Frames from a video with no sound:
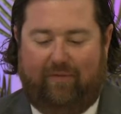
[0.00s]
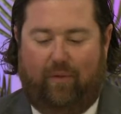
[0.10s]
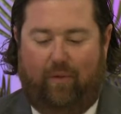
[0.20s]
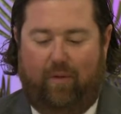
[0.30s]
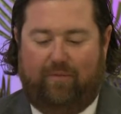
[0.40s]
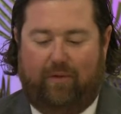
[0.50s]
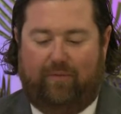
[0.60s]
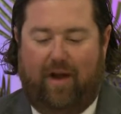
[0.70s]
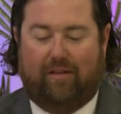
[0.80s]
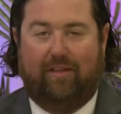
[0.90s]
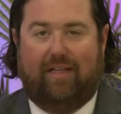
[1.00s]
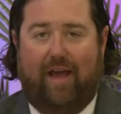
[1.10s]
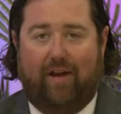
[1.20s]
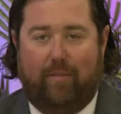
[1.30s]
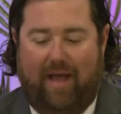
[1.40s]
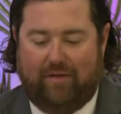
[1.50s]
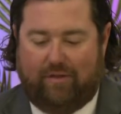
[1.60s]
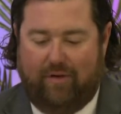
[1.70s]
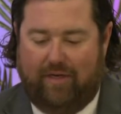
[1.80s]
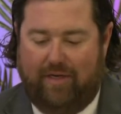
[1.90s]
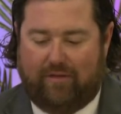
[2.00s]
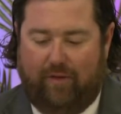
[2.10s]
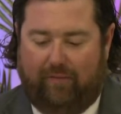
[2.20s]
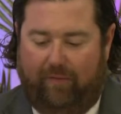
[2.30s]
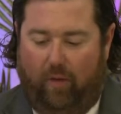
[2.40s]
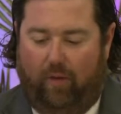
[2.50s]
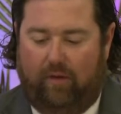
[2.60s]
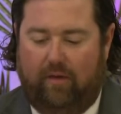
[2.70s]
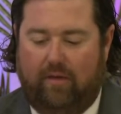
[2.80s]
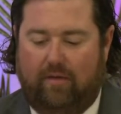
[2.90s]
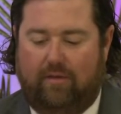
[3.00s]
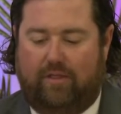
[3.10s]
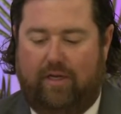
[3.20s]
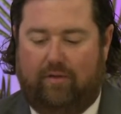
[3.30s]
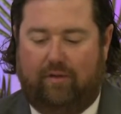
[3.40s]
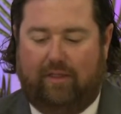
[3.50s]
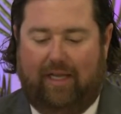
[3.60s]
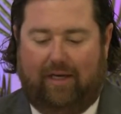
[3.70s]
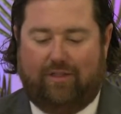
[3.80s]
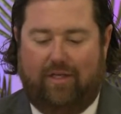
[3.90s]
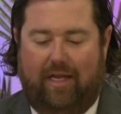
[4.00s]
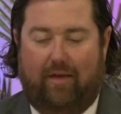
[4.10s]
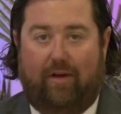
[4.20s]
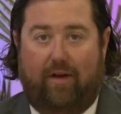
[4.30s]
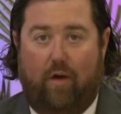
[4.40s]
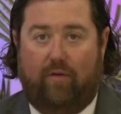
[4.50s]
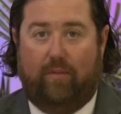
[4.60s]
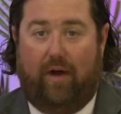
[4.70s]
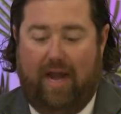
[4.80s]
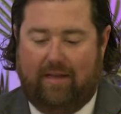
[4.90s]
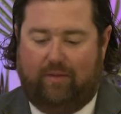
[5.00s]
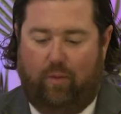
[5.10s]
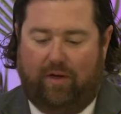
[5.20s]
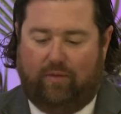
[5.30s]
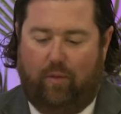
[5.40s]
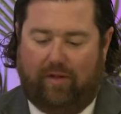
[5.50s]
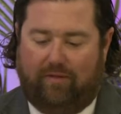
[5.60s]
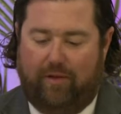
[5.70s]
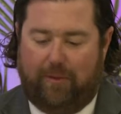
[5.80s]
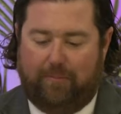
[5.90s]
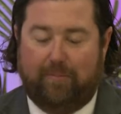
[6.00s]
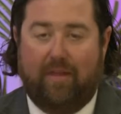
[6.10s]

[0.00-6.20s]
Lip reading: Forum for Franklin County Magistrate District 4, general election held on November 8, 2022.